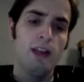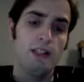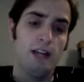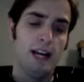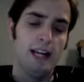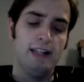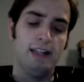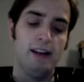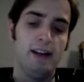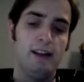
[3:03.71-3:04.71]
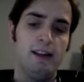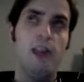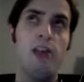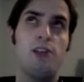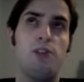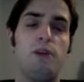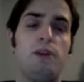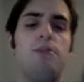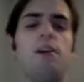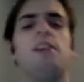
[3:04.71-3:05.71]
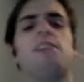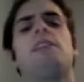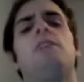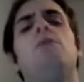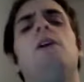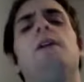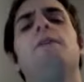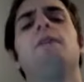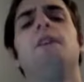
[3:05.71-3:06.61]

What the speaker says: Dyed suede products can run